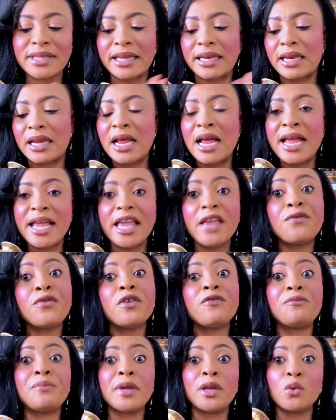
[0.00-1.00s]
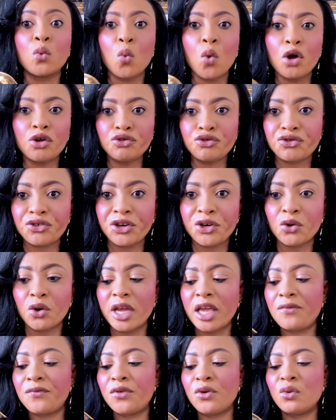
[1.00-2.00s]
And if you've been wondering
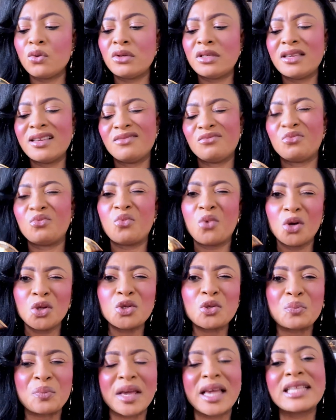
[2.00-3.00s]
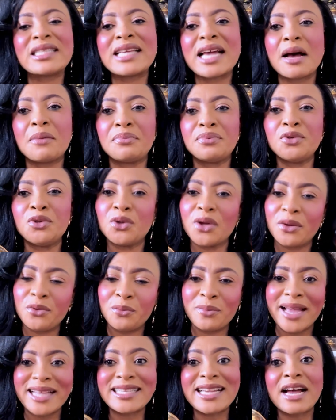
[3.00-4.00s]
or if you want to pick it up, you
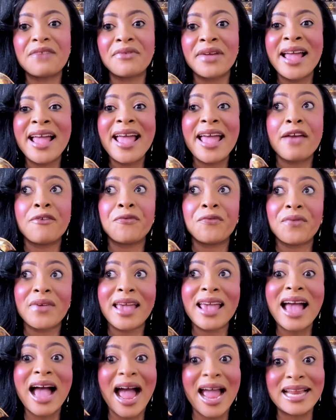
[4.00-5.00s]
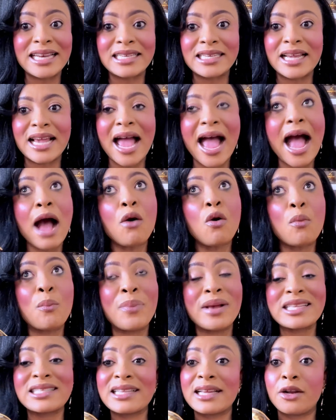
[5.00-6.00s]
might have a fair idea. I
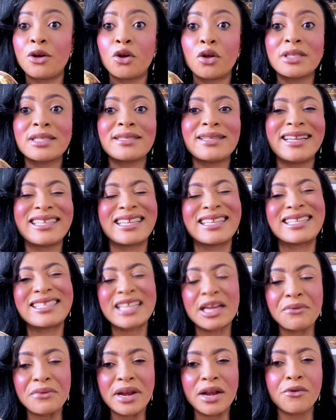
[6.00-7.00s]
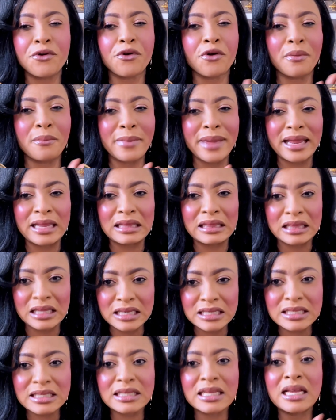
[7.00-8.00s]
would personally not necessarily recommend
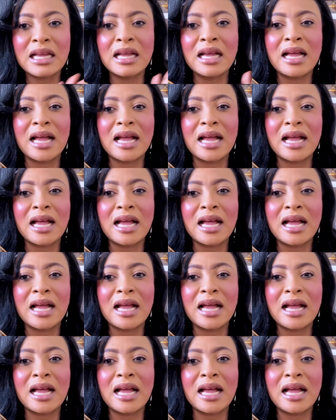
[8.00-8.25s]
this.